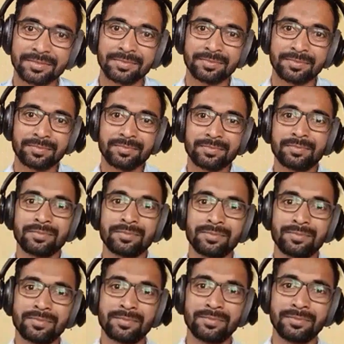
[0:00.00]

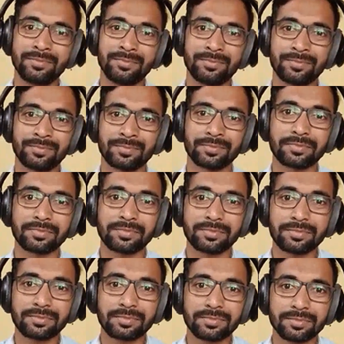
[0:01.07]

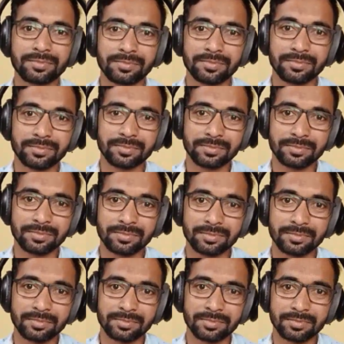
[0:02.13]

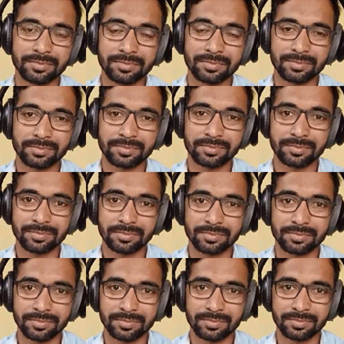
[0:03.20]

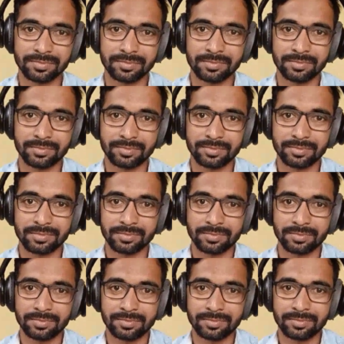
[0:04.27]

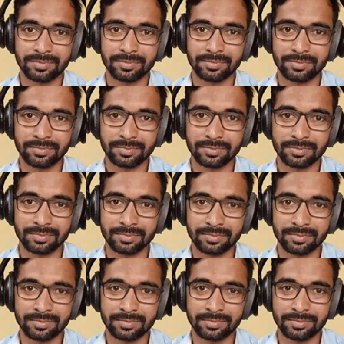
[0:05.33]

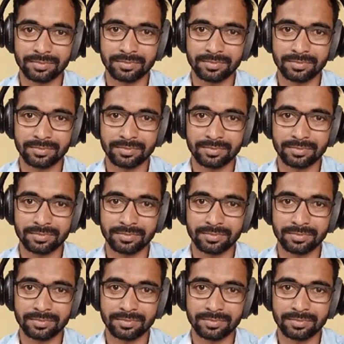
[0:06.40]
The person shown says nothing.